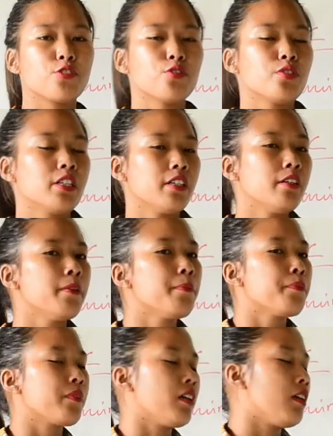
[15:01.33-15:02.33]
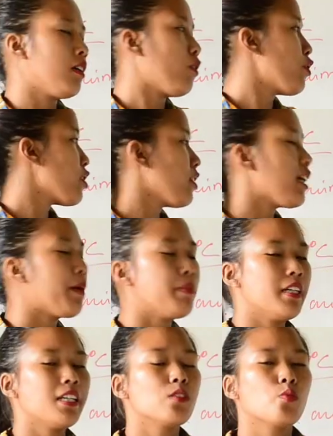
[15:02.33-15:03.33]
to their original
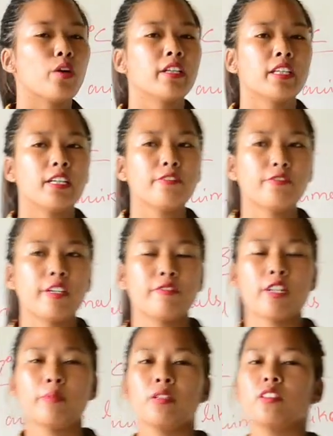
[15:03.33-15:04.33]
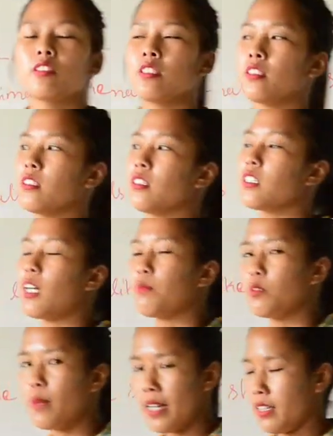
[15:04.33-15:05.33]
habitat when the favorable season comes
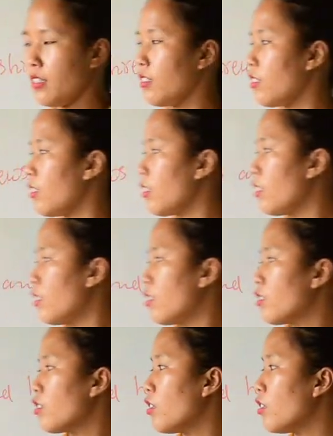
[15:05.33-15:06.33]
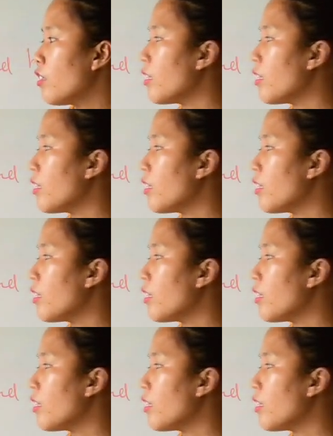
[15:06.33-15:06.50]
back. So